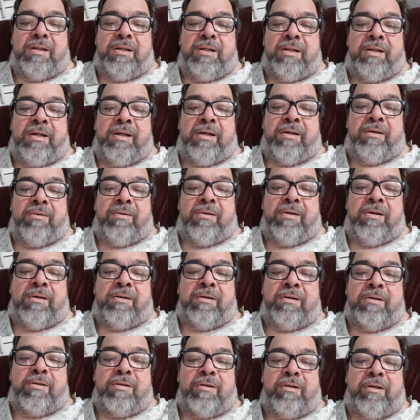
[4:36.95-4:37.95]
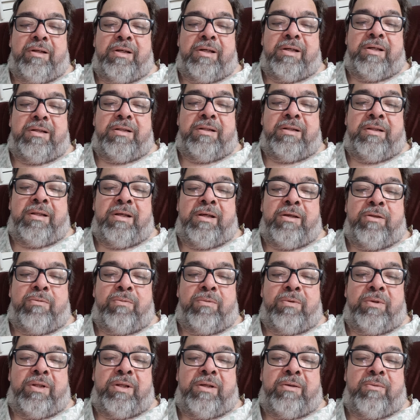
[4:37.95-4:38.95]
Now, honestly, these
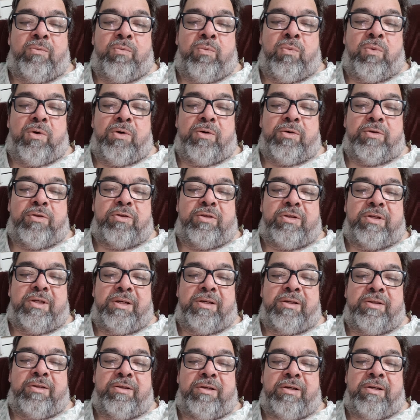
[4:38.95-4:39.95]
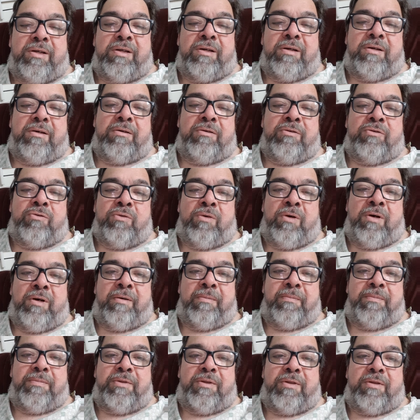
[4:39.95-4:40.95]
were the worst tasting
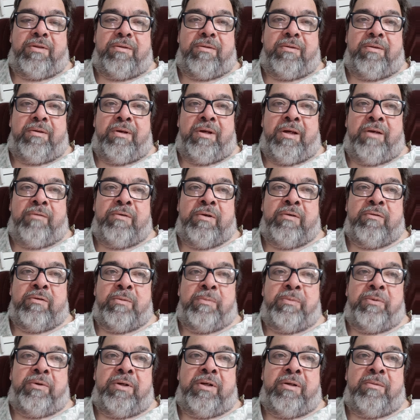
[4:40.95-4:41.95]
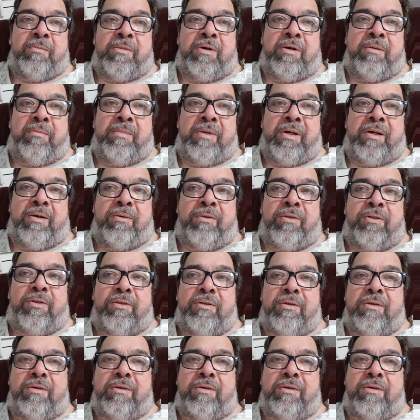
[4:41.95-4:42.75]
drops I've ever put in my mouth.